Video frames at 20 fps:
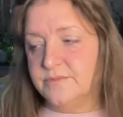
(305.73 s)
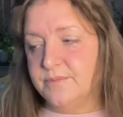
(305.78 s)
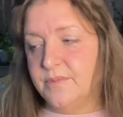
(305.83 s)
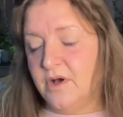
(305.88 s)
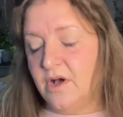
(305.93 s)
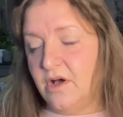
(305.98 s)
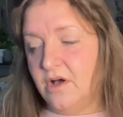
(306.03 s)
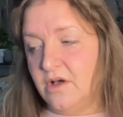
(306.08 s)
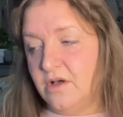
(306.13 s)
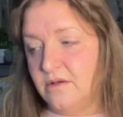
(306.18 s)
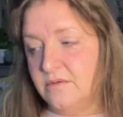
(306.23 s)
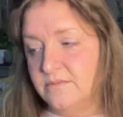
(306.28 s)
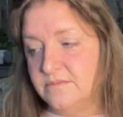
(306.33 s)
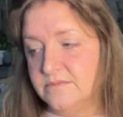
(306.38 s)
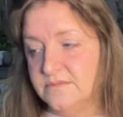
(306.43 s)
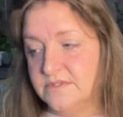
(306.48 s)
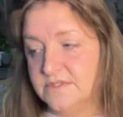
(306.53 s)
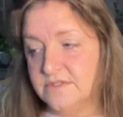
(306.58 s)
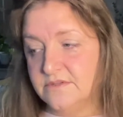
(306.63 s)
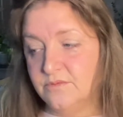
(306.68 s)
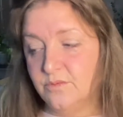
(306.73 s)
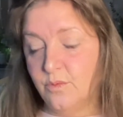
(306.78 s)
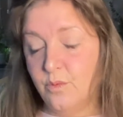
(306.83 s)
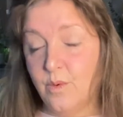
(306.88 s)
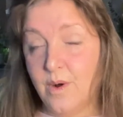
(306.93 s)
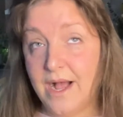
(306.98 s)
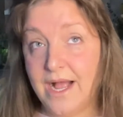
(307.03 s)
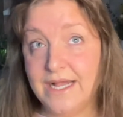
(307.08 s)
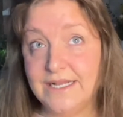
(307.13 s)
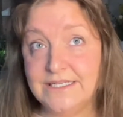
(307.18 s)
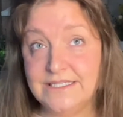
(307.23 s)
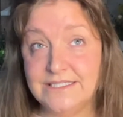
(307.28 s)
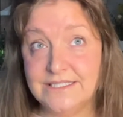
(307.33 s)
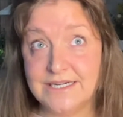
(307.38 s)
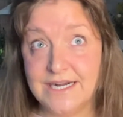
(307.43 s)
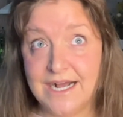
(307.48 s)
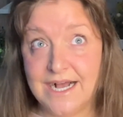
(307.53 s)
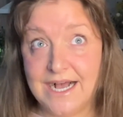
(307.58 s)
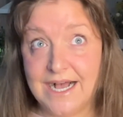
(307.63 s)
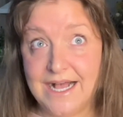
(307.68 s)
palms and widen
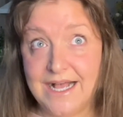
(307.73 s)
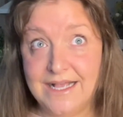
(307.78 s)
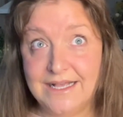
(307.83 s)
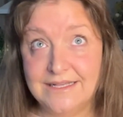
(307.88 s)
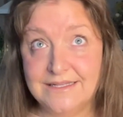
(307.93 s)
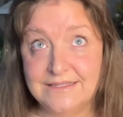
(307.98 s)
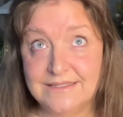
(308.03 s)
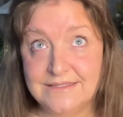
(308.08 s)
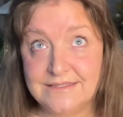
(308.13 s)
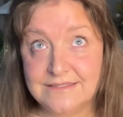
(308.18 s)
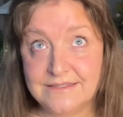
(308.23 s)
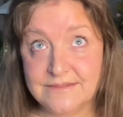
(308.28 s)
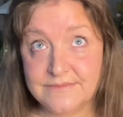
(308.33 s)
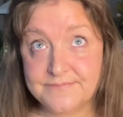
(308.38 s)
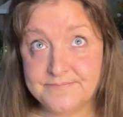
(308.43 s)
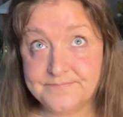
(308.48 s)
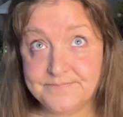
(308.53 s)
your eyes,